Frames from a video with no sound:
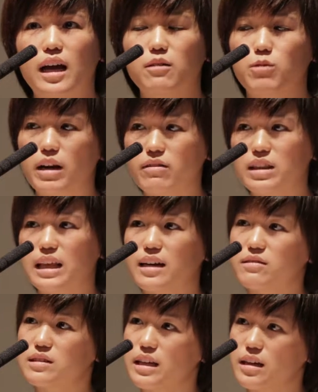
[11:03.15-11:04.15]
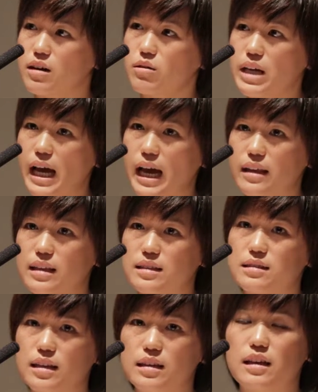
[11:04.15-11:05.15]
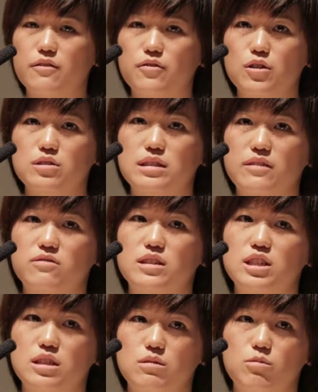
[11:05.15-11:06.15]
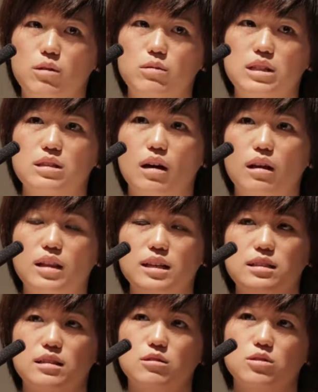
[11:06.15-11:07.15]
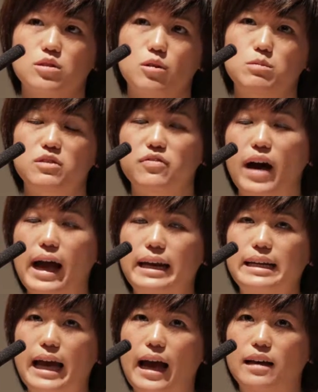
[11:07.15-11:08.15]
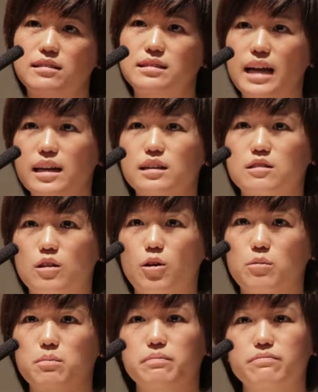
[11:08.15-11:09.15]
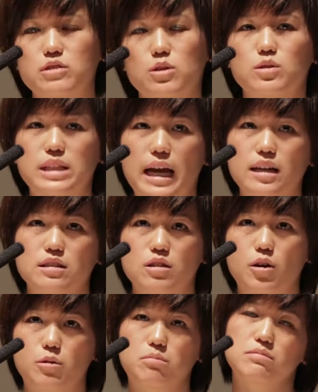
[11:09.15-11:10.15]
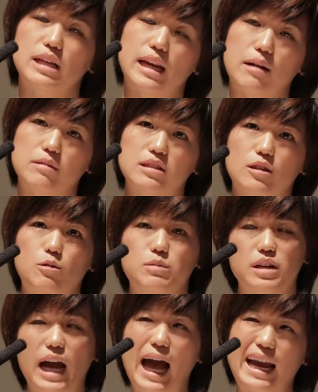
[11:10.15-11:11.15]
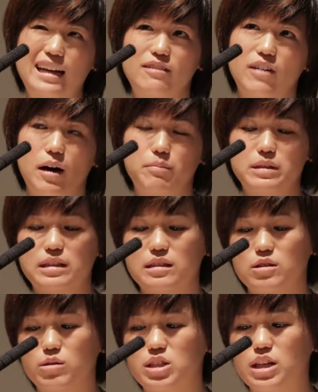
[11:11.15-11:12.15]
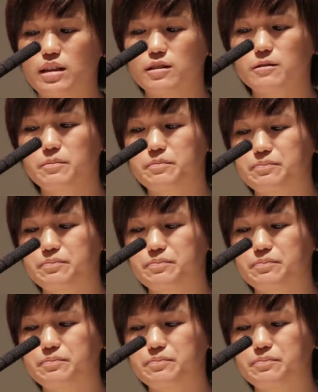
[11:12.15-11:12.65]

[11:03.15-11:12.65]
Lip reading: And when I read that, I was like, oh yeah, that's like that first definition where we saw lexical scope defined as static scope. So static scope, dynamic scope, they're kind of opposite to each other.